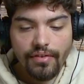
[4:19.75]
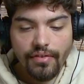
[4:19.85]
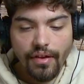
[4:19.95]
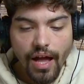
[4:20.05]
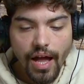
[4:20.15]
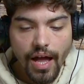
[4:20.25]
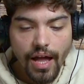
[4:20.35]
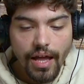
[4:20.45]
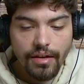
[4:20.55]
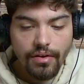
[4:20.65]
to
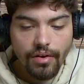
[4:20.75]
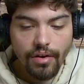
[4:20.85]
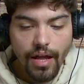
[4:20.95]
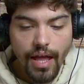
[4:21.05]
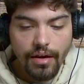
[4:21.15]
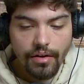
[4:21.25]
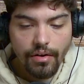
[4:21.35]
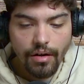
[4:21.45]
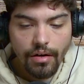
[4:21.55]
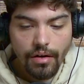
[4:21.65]
hide her
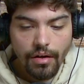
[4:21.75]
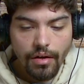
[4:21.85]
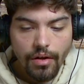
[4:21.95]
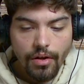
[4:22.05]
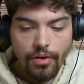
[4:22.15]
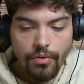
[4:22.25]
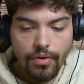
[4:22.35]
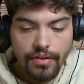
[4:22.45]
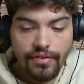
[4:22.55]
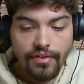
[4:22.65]
editor, who
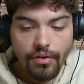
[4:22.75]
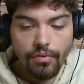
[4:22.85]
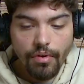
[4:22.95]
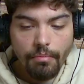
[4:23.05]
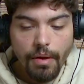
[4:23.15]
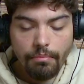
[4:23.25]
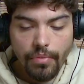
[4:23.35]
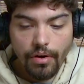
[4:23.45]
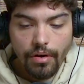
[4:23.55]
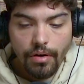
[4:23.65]
can still
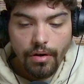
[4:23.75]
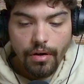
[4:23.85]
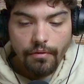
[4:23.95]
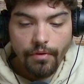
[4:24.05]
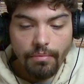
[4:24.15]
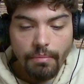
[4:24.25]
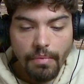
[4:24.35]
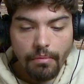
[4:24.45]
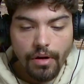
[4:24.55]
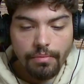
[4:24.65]
remember, from the
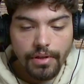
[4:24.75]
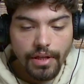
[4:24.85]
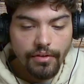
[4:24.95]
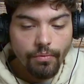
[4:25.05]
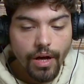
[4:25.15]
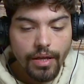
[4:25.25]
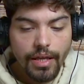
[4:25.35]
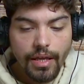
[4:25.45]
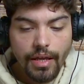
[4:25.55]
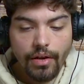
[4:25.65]
Memory Police while
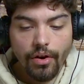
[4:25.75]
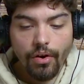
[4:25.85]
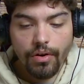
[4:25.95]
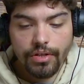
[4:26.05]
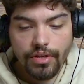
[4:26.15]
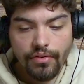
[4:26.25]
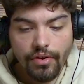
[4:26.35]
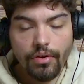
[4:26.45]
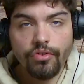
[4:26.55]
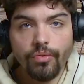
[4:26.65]
he encourages
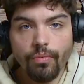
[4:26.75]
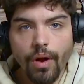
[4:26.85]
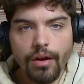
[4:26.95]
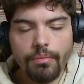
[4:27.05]
her to write a